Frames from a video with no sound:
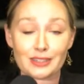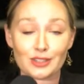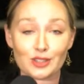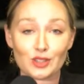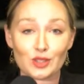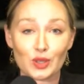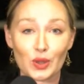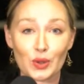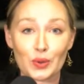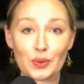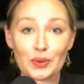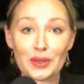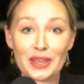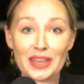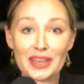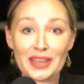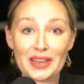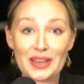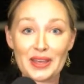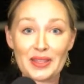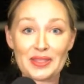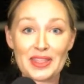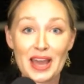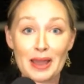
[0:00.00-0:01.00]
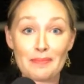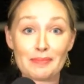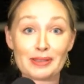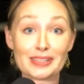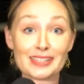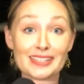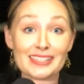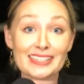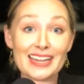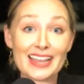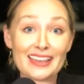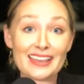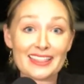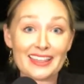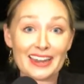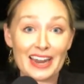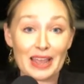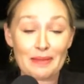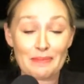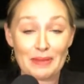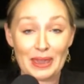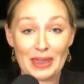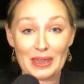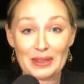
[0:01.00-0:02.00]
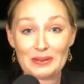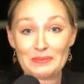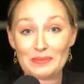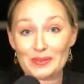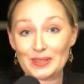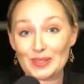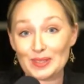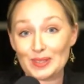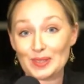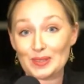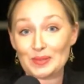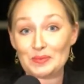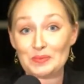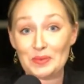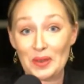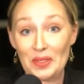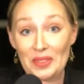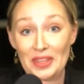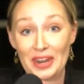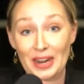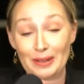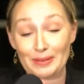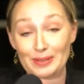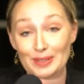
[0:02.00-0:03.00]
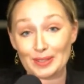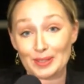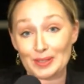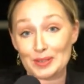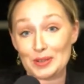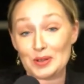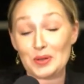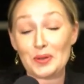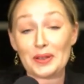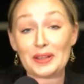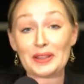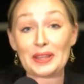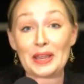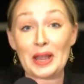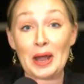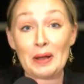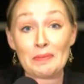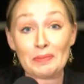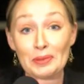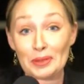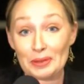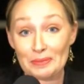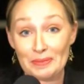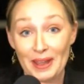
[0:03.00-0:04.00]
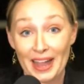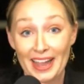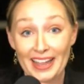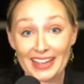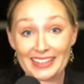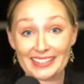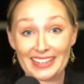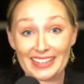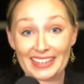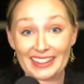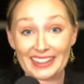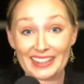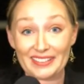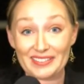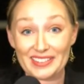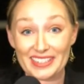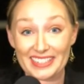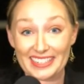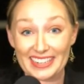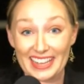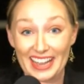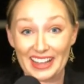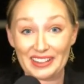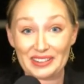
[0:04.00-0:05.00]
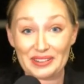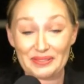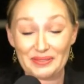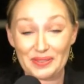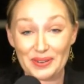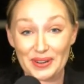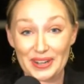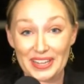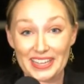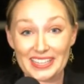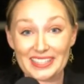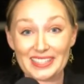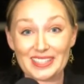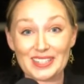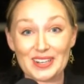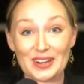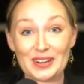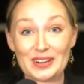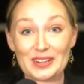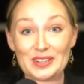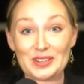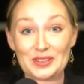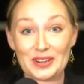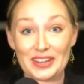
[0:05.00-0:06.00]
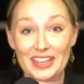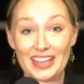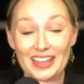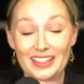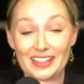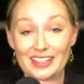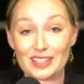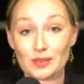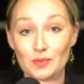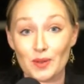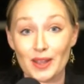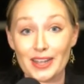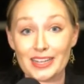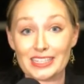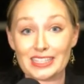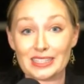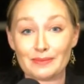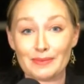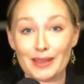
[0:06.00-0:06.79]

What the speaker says: And so that mistake that I made was one that I was quickly humbled by as I lived in California and started drinking these wines.